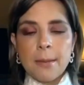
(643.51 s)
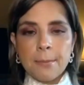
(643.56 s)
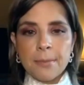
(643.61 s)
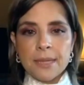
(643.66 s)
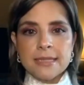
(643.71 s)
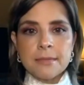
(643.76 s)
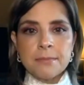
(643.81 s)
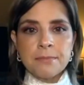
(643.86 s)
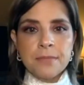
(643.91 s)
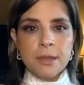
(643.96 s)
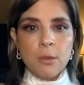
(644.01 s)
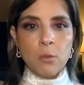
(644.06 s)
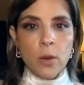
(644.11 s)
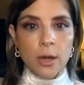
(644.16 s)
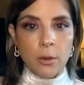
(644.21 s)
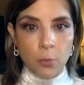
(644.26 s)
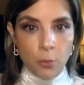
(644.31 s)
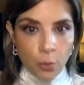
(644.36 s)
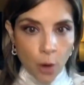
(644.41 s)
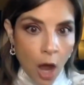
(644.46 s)
But something
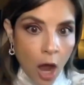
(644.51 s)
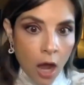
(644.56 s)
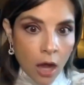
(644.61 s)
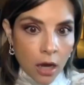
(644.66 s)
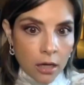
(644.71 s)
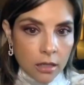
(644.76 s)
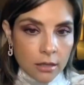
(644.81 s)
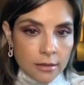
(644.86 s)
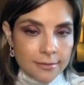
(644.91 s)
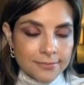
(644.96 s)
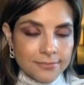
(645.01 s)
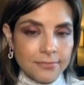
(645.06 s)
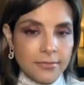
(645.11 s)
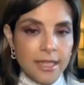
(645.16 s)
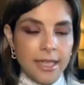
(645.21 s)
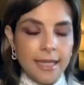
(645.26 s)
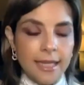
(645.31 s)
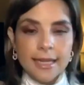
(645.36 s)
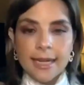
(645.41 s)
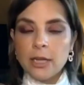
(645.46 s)
went wrong.
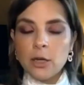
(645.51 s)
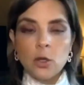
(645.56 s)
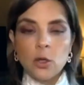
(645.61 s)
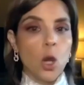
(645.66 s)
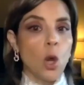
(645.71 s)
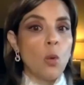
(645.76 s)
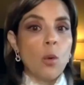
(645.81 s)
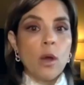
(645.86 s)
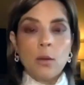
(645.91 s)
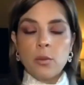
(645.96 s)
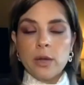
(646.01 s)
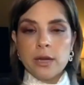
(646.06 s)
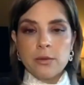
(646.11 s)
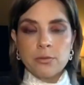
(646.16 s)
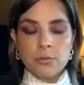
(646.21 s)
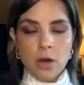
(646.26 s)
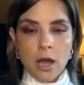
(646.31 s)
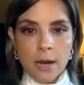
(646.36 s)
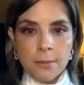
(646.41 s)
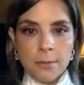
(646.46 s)
And I don't know what
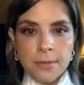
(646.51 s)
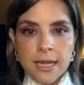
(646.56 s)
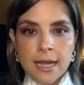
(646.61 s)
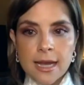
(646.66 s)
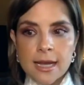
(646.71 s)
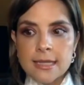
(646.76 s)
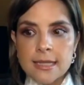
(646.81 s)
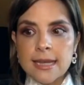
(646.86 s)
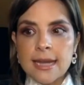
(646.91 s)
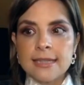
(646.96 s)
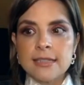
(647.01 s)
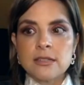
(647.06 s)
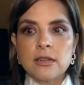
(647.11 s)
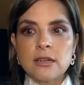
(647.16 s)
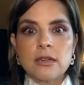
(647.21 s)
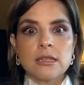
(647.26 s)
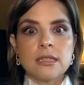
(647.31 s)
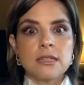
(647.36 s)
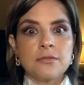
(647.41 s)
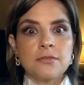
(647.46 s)
went wrong, because I
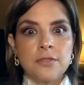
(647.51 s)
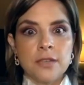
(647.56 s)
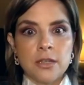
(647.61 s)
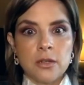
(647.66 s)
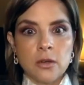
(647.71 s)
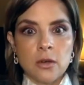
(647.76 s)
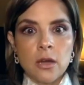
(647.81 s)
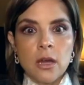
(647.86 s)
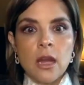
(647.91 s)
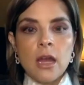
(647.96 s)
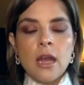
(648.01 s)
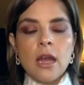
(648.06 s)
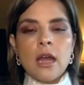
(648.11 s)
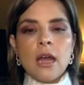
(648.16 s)
started to feel